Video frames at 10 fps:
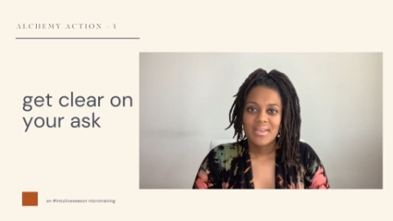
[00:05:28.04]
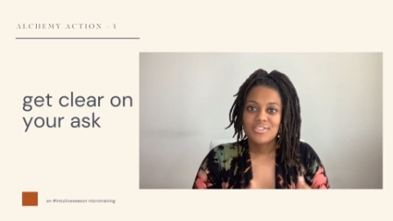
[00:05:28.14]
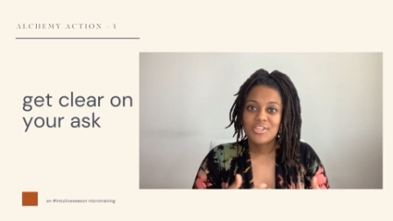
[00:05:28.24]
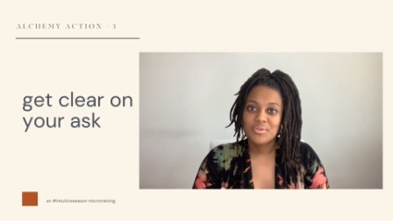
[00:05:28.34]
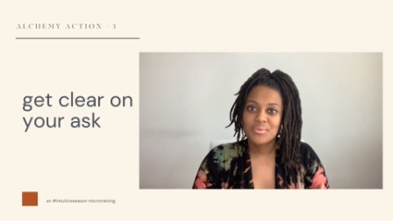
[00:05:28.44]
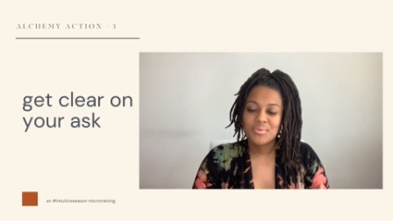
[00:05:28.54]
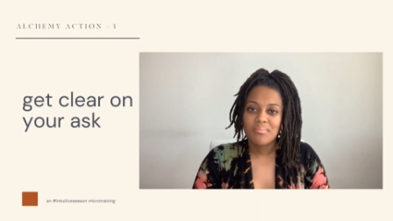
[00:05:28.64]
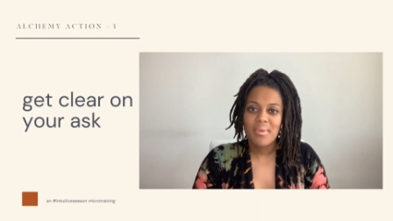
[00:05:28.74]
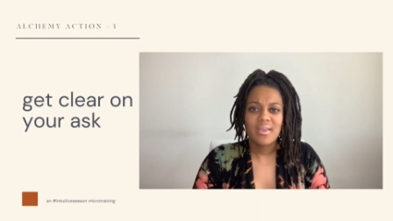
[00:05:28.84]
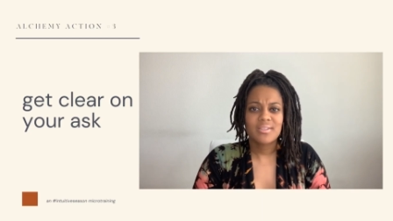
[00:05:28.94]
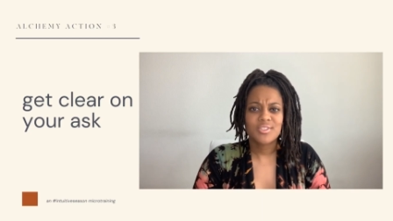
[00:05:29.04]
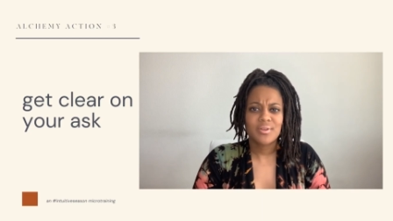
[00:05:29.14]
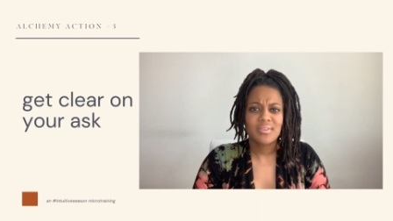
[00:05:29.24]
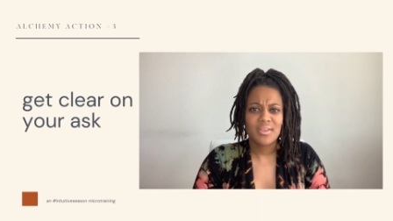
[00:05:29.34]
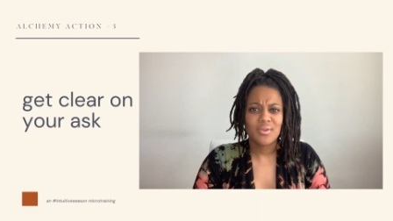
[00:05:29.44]
Two, making
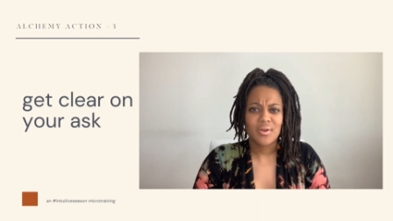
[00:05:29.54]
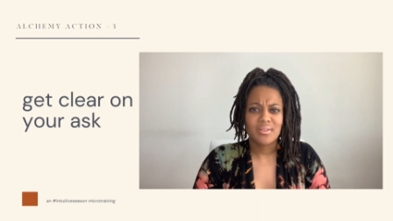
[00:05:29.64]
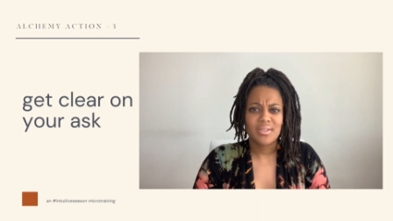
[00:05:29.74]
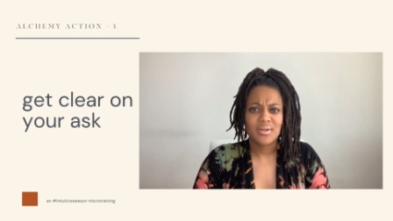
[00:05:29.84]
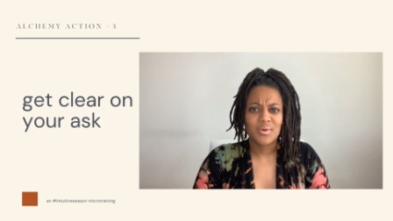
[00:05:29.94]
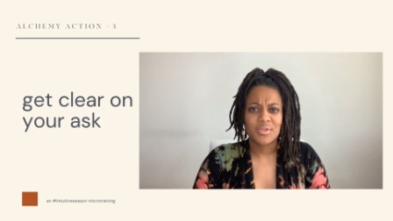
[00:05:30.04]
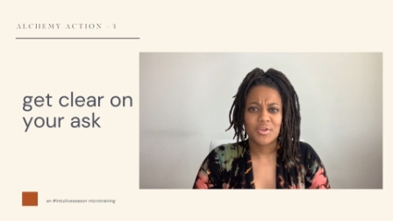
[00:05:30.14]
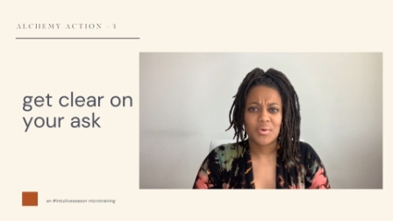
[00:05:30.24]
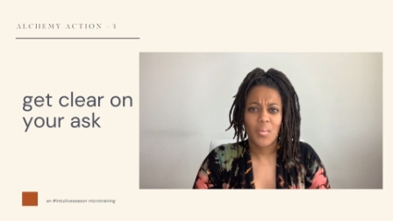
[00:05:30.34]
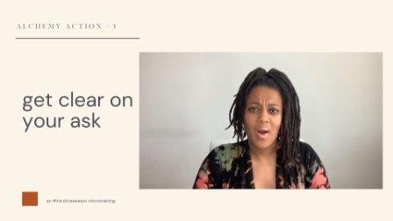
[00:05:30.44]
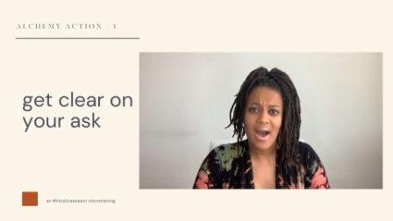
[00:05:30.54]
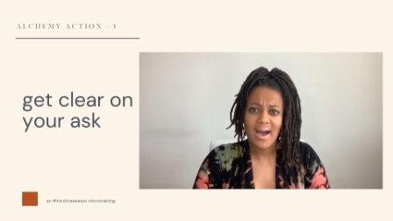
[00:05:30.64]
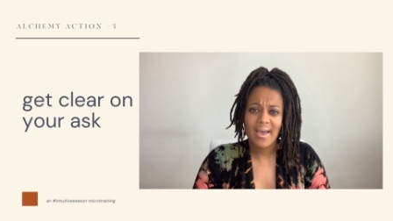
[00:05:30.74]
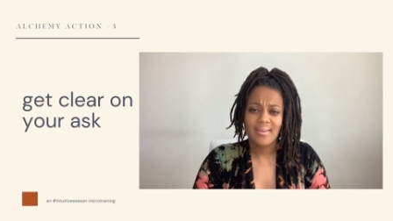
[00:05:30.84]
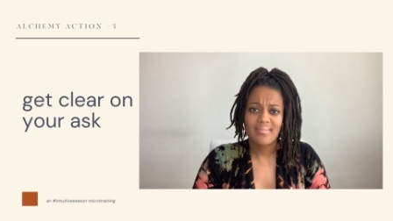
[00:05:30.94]
sure that you're clear on your
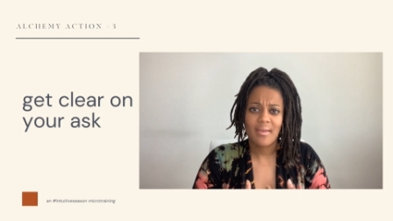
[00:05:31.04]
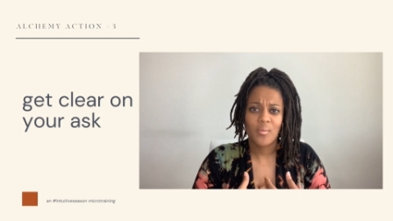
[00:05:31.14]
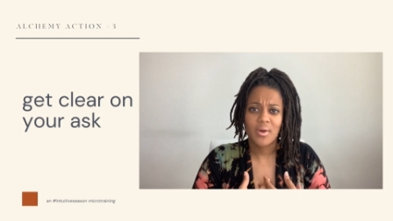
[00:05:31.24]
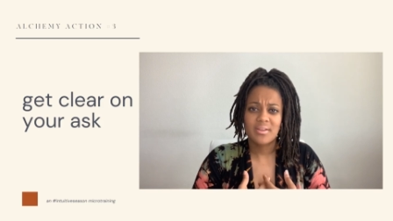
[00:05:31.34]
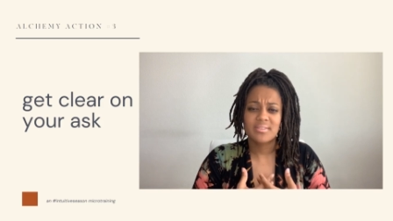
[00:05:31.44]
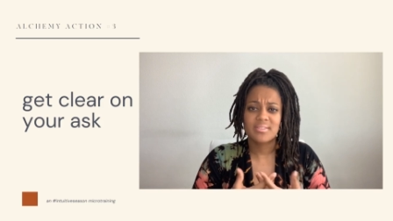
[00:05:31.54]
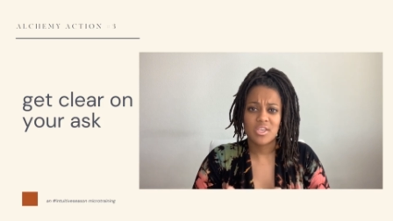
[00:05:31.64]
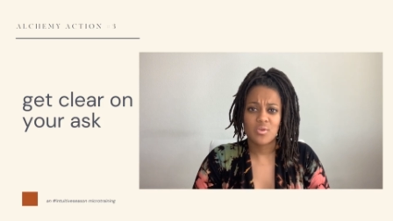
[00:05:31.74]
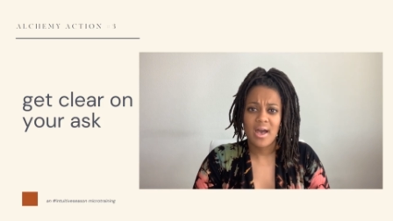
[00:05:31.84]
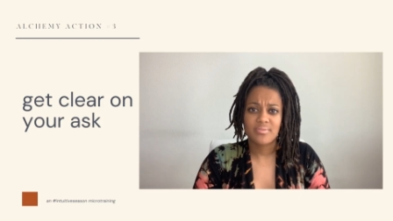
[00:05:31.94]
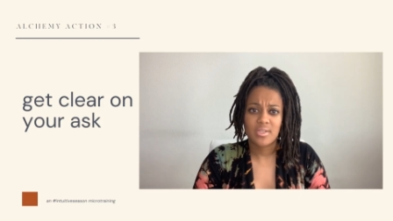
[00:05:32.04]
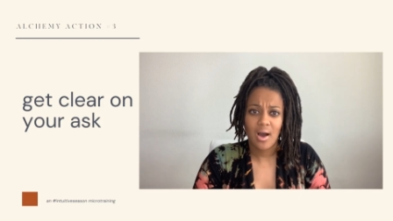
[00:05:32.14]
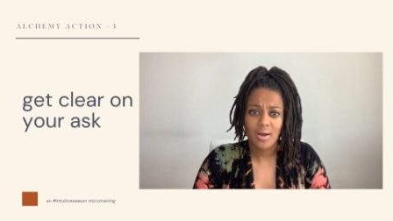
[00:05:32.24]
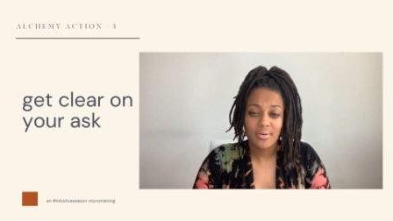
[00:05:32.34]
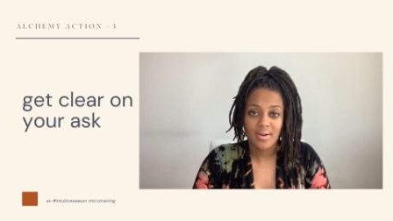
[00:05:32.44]
why, like what it is that you have to
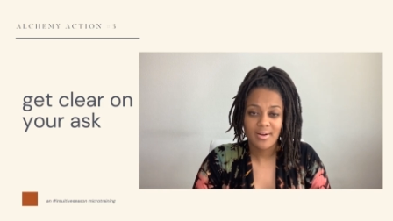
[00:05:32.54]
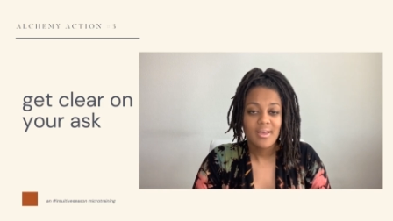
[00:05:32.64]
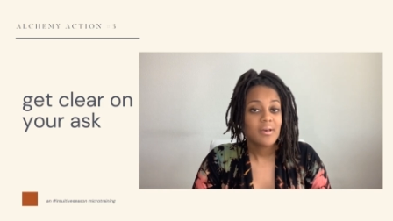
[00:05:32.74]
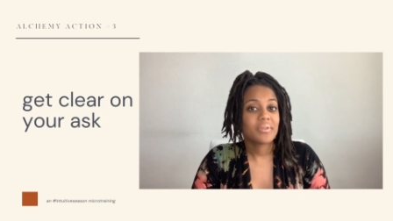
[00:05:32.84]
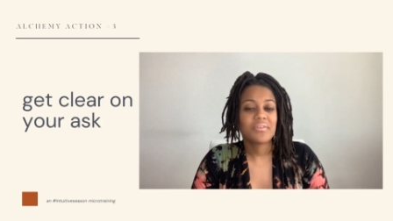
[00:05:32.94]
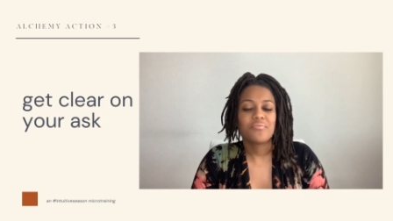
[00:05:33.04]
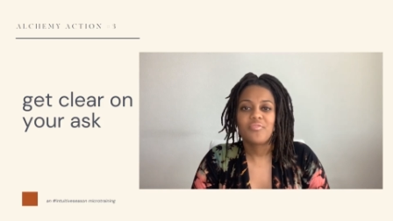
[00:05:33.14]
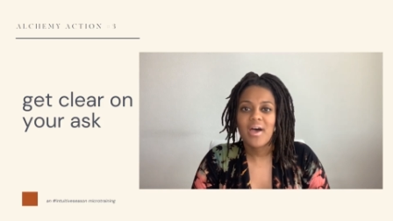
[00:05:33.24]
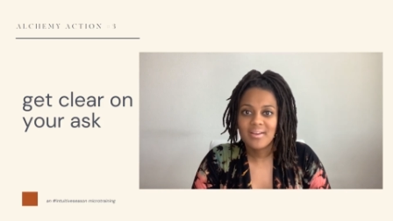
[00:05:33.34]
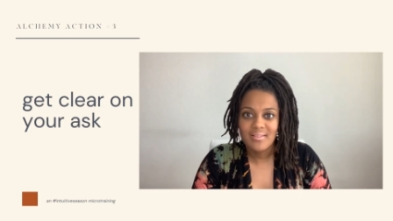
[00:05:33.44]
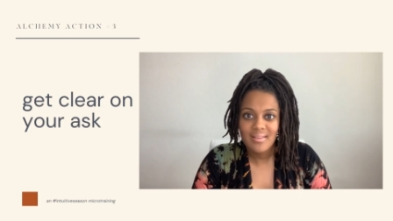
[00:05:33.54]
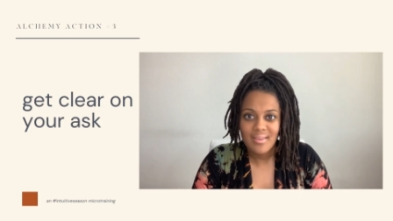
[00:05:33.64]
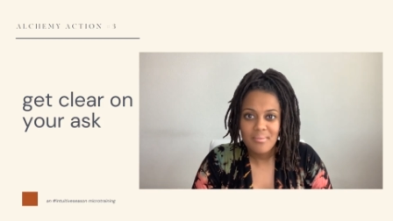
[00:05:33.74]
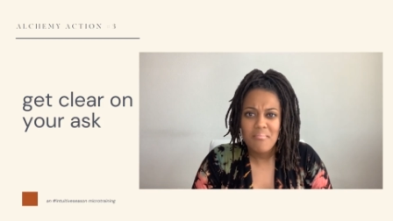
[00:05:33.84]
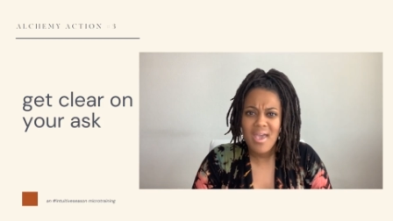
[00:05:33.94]
offer. But then
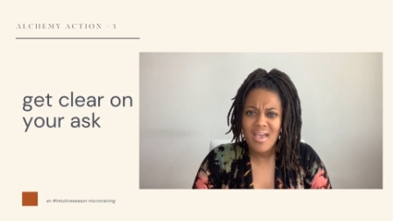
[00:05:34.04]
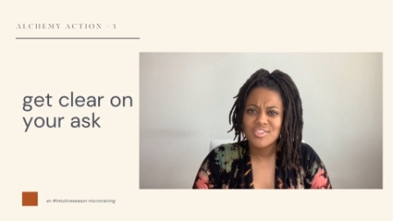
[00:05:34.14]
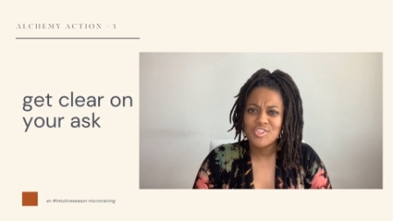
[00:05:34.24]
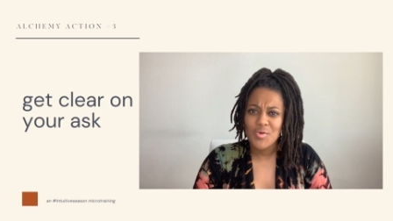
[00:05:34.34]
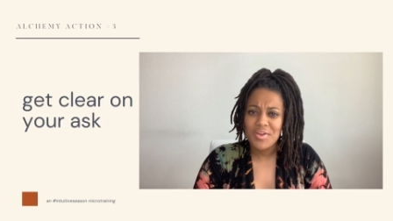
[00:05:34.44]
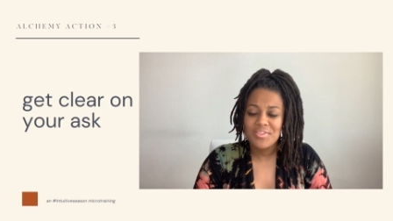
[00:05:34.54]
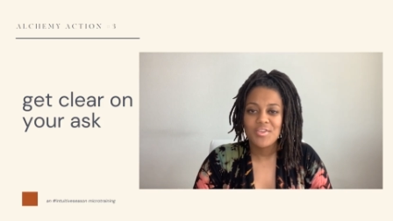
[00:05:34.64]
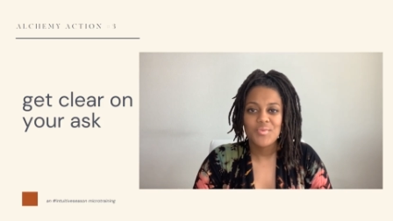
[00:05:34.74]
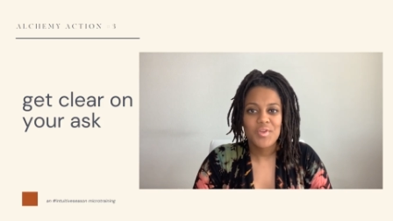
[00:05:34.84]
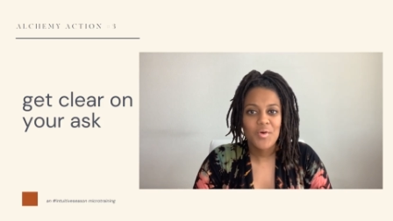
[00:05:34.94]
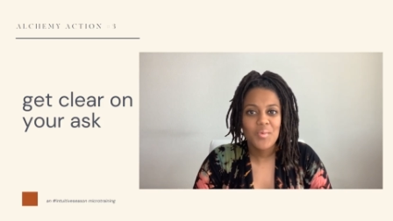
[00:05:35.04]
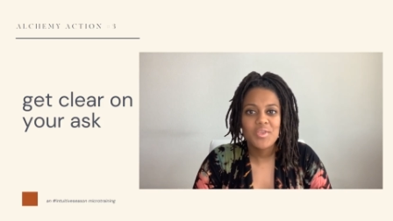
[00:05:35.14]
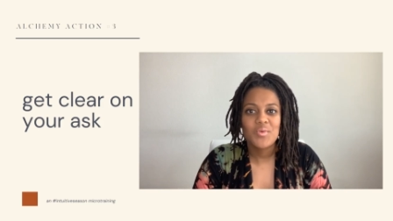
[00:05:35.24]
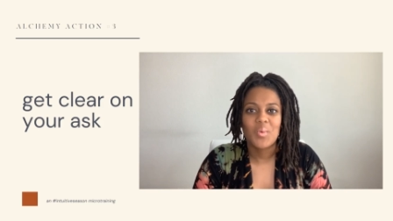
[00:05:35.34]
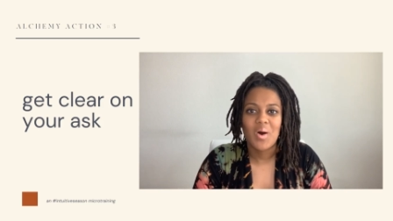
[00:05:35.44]
finally, make sure that you know what
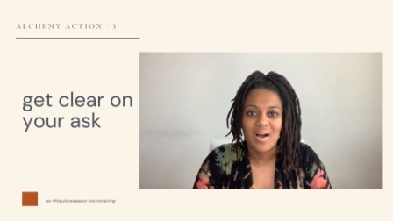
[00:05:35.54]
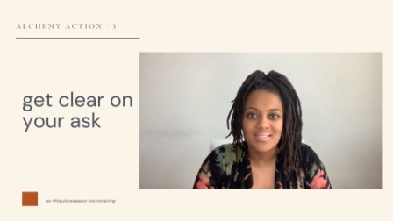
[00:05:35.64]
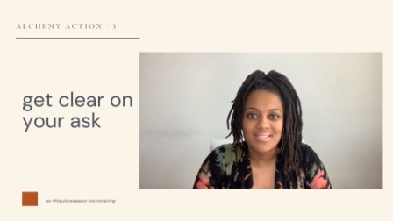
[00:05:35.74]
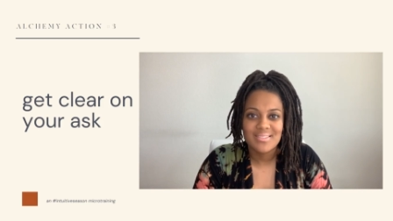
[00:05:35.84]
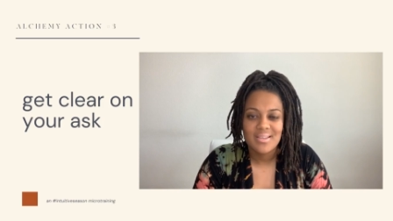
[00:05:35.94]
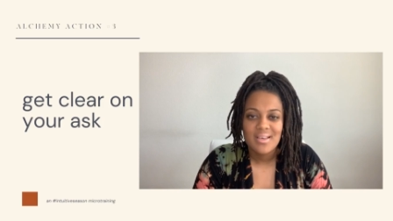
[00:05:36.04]
you want.